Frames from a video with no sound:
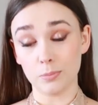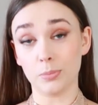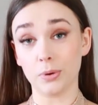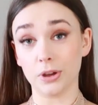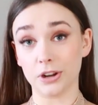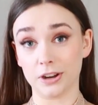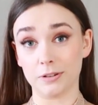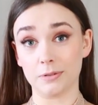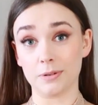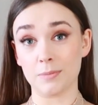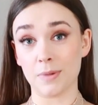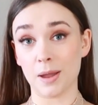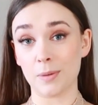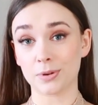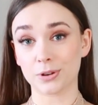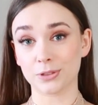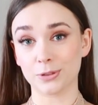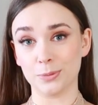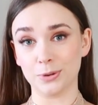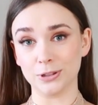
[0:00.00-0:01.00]
But I
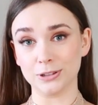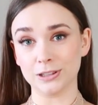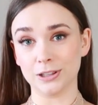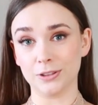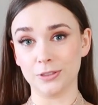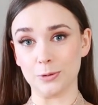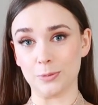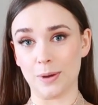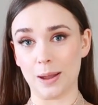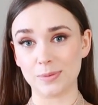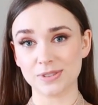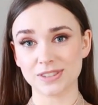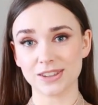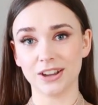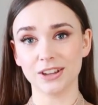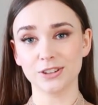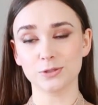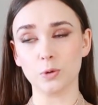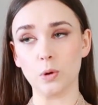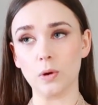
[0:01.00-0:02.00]
remember the model on the
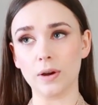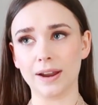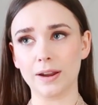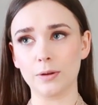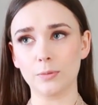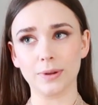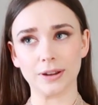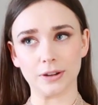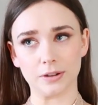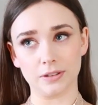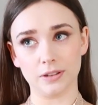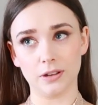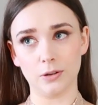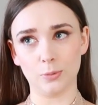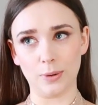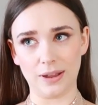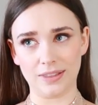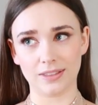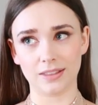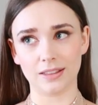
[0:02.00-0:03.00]
website wore it
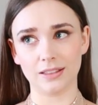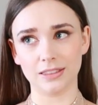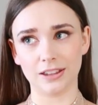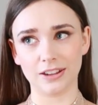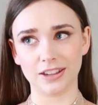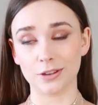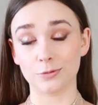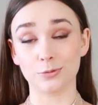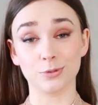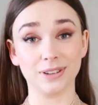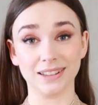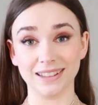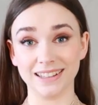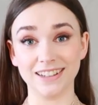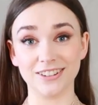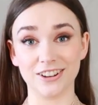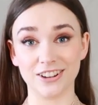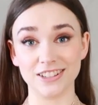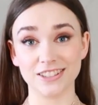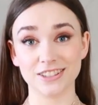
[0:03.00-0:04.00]
with like a
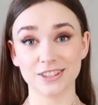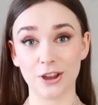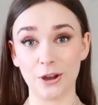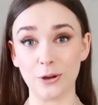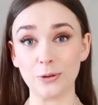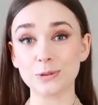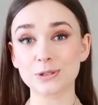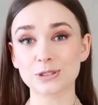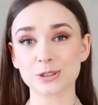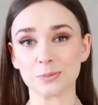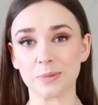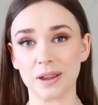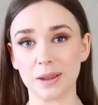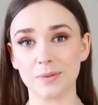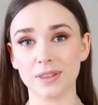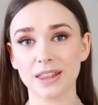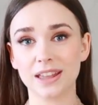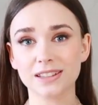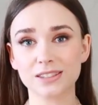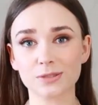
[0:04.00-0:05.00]
really nice coat, so
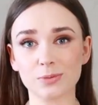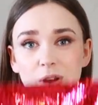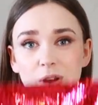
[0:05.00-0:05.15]
maybe that's